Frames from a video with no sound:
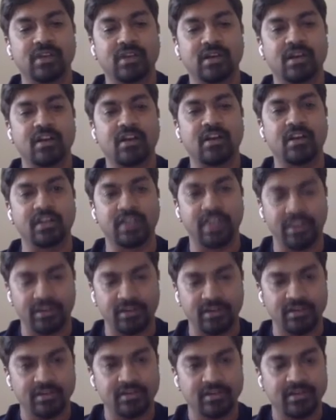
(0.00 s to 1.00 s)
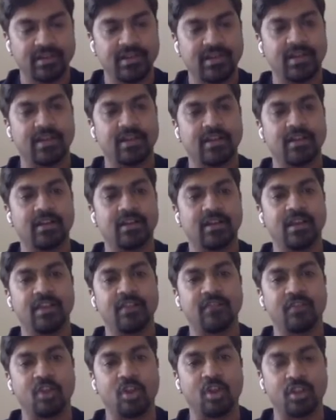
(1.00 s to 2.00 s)
a container uh,
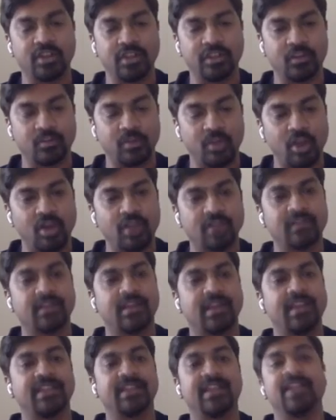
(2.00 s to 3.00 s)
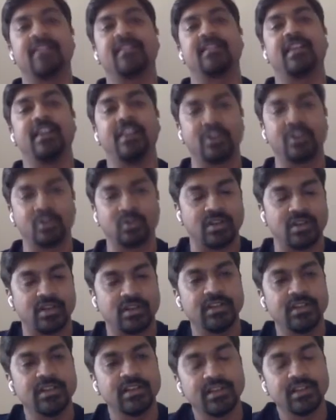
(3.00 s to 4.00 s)
and for all these blocks and then send it to
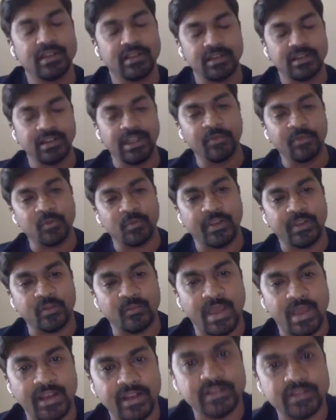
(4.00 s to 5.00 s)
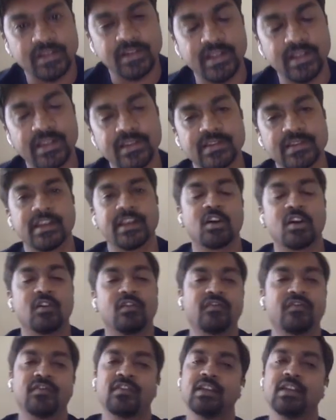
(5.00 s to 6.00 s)
the namespace manager instead
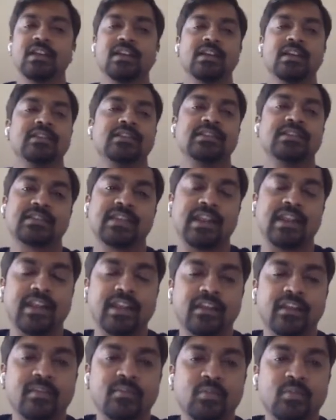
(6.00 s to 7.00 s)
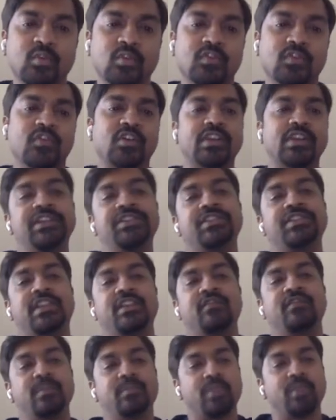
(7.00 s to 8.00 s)
of just sending reports for each and
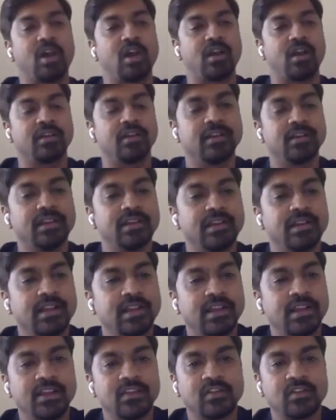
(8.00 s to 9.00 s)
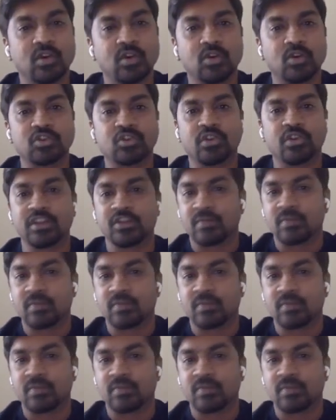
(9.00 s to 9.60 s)
every block. So storage